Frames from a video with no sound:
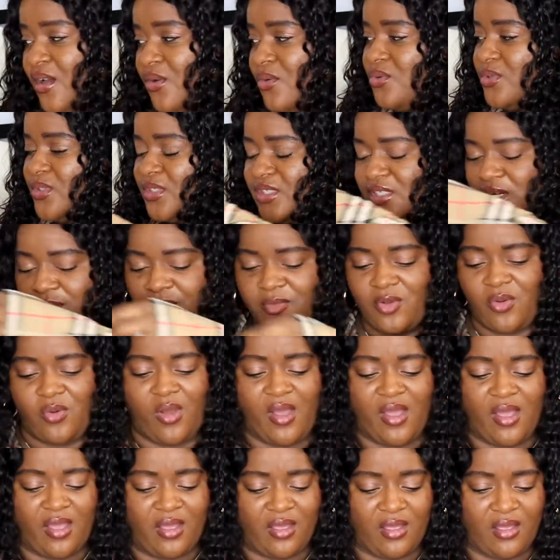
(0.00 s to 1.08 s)
I ordered them
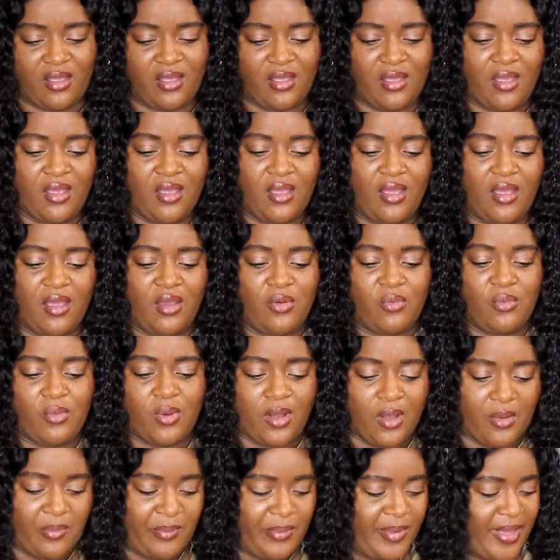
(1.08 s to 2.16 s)
quite a
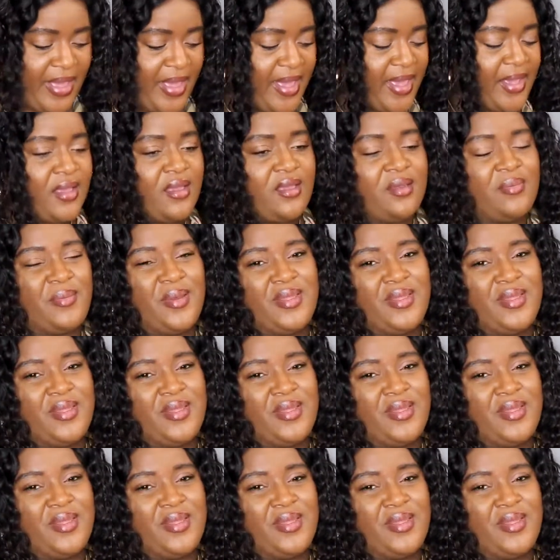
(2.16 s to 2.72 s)
while back